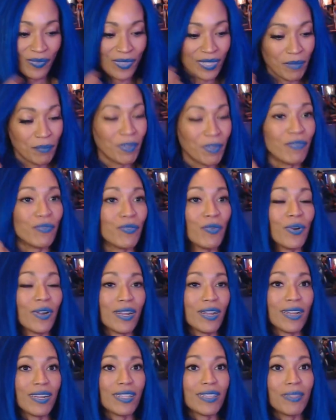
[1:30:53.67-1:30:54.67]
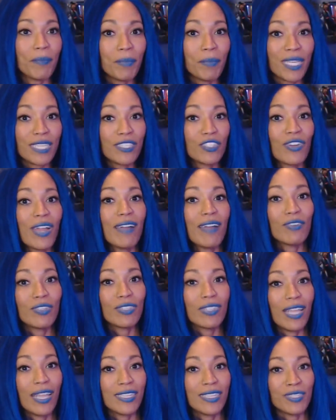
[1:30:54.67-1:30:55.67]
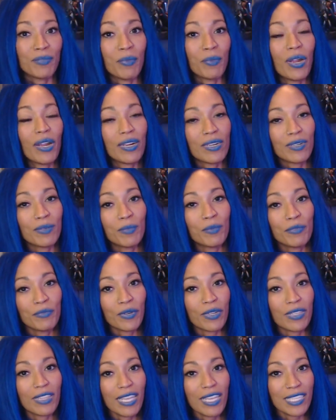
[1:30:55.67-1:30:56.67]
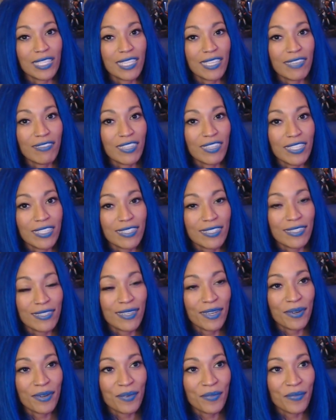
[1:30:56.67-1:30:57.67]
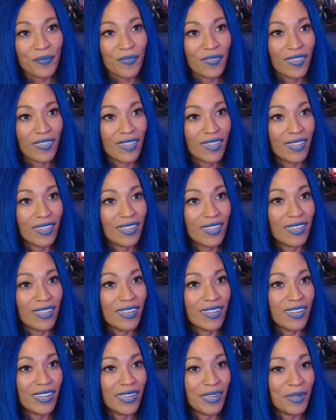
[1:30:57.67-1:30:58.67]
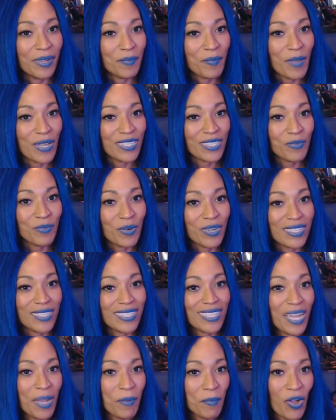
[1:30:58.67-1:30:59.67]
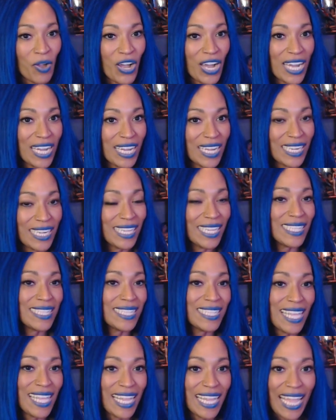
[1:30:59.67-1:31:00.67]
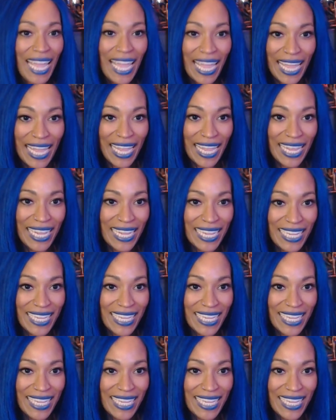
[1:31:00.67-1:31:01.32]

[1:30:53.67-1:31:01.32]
before the big travel day tomorrow, before Thanksgiving. So I just wanted to come on and say hey